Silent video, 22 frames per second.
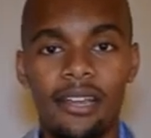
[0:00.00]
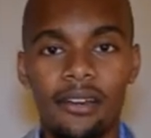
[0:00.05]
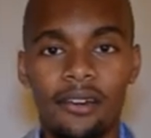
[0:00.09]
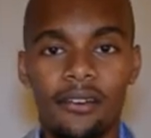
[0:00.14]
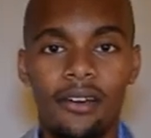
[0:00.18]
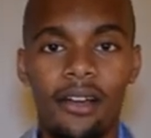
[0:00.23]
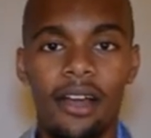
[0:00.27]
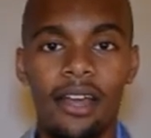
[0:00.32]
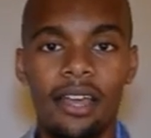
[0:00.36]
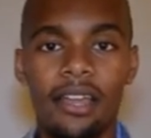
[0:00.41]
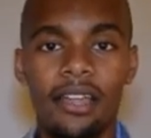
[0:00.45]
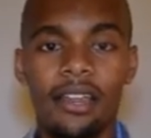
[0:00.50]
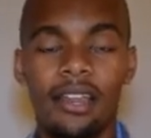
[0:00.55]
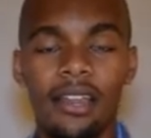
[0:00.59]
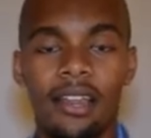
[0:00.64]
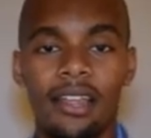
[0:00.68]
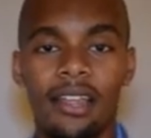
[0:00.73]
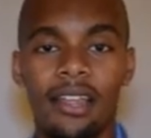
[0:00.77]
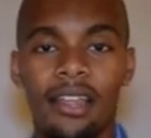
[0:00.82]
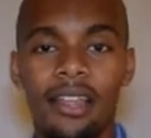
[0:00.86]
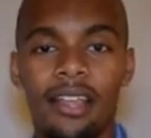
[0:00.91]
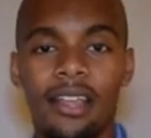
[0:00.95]
right?
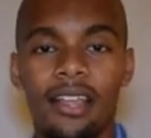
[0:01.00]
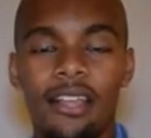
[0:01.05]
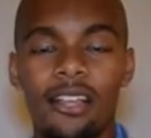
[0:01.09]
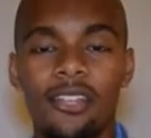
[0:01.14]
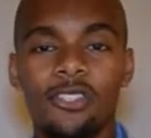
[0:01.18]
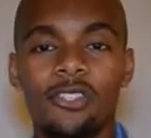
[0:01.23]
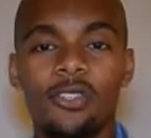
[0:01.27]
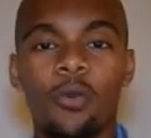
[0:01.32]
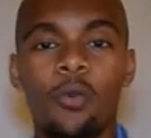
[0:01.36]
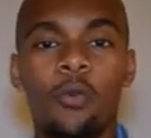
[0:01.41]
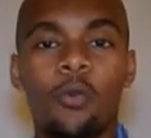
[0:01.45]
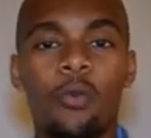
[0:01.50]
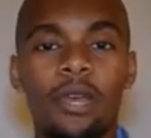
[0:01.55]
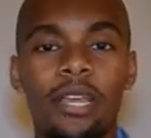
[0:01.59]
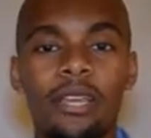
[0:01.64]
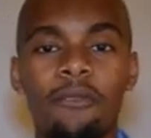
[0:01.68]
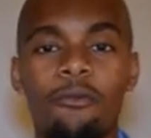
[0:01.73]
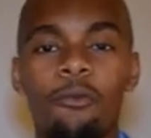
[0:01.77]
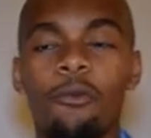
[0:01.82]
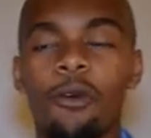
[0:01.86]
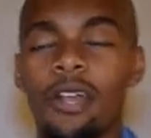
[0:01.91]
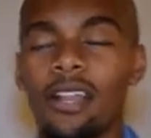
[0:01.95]
So we
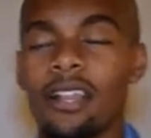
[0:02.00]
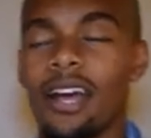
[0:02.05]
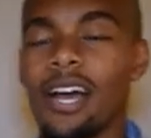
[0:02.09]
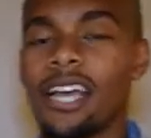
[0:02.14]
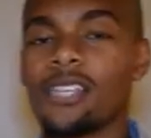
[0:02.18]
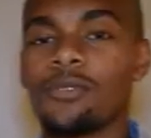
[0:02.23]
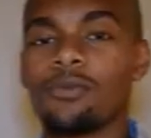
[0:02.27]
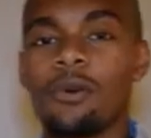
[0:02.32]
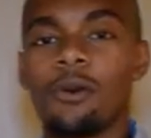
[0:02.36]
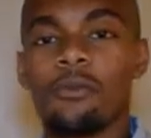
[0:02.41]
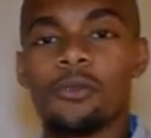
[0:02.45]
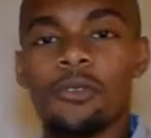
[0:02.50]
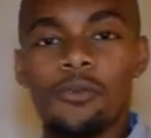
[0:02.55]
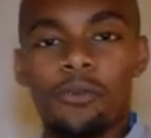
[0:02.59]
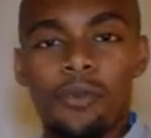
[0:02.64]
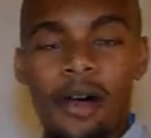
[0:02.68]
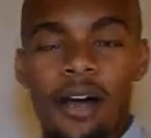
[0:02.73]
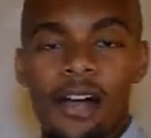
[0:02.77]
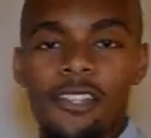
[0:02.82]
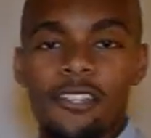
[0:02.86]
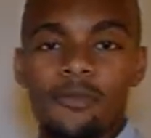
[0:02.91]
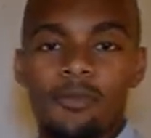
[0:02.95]
realized what was
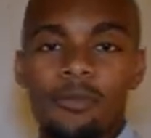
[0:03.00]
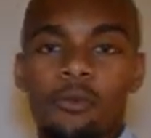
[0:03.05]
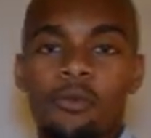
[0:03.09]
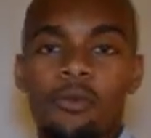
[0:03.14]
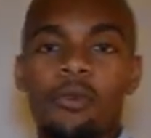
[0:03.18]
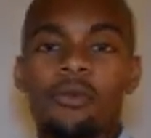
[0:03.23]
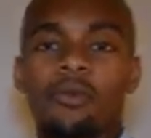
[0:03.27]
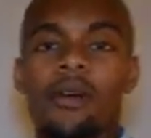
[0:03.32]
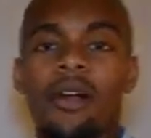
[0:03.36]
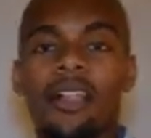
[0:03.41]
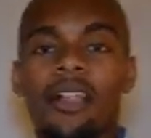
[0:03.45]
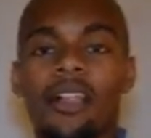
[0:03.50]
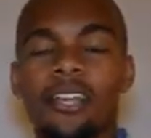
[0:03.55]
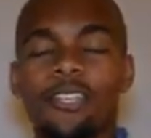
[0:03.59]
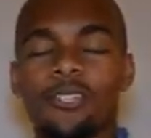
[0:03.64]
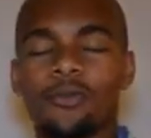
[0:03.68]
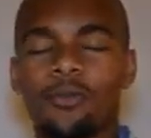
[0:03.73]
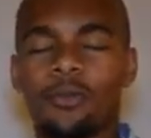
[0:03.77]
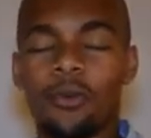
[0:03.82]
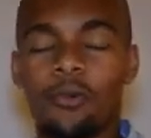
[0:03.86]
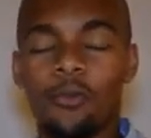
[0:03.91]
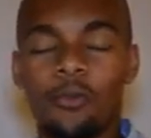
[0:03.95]
possible. We realized
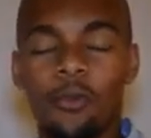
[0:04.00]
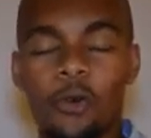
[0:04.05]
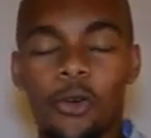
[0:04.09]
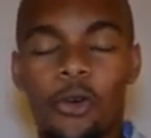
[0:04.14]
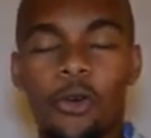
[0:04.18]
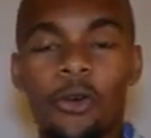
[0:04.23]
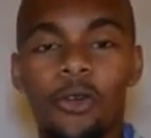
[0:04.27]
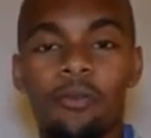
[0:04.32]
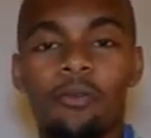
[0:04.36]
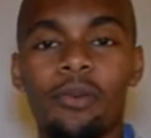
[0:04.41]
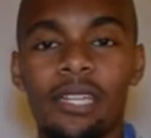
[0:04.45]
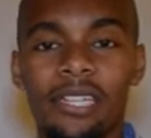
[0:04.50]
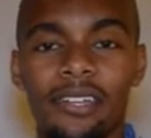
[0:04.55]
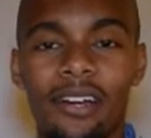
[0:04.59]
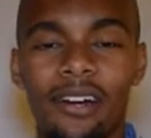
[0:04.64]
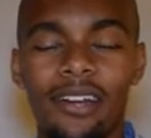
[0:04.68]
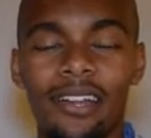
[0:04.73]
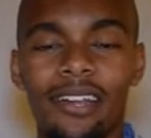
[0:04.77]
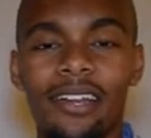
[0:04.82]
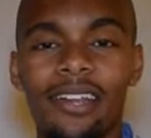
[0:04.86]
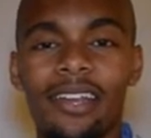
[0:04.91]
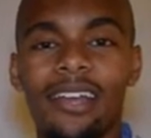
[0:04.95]
what could be
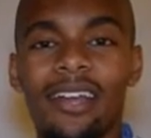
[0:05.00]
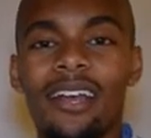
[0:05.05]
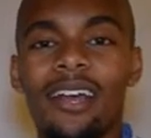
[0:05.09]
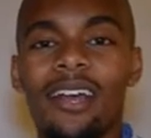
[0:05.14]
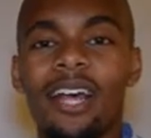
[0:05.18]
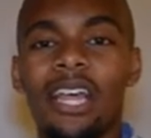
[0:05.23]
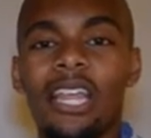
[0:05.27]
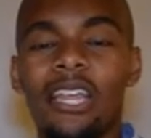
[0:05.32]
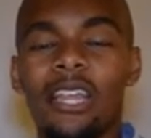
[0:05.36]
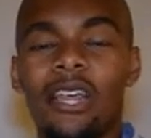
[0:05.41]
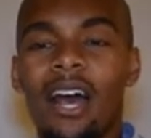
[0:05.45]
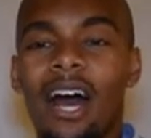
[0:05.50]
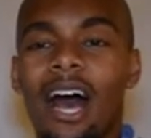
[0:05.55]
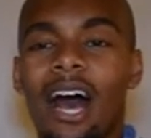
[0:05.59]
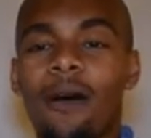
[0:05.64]
done.